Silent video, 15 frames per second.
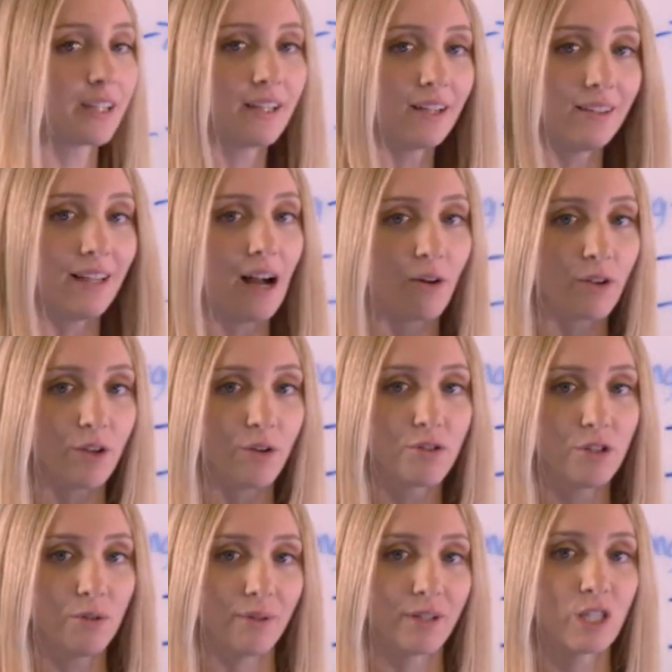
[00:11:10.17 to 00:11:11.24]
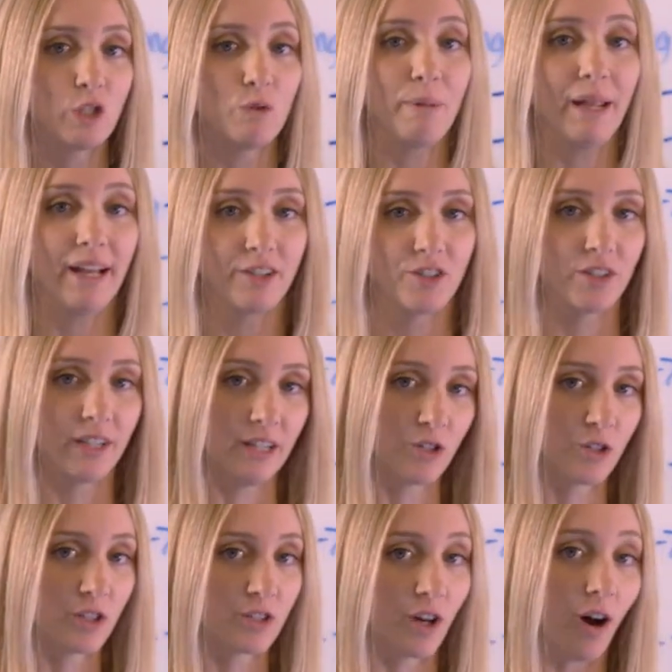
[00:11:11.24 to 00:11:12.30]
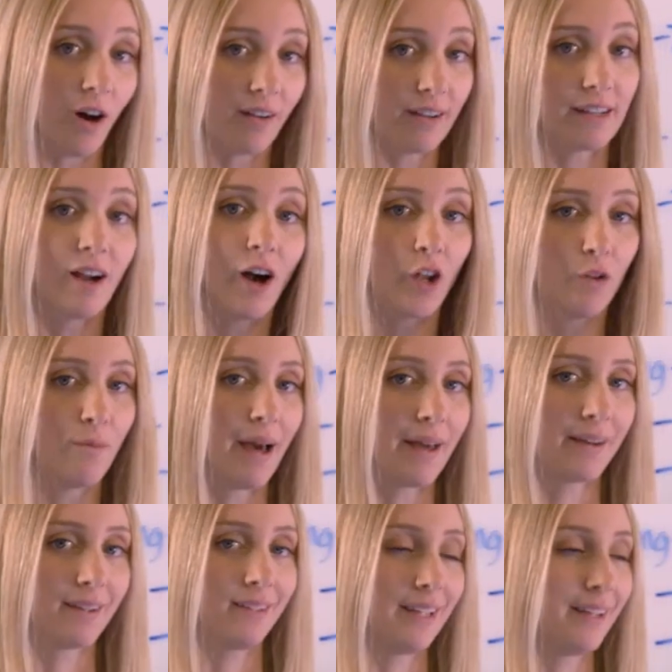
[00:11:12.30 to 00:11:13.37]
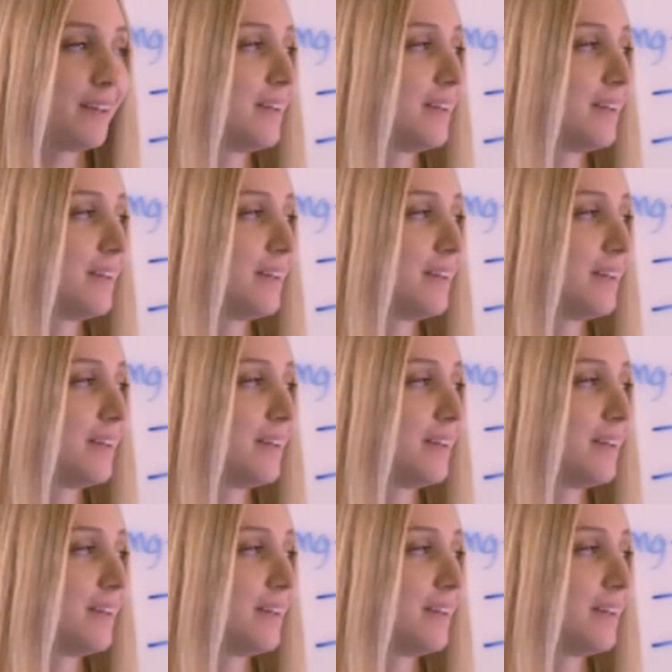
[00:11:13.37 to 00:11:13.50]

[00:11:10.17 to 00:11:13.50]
allow you to expand your interest targeting automatically.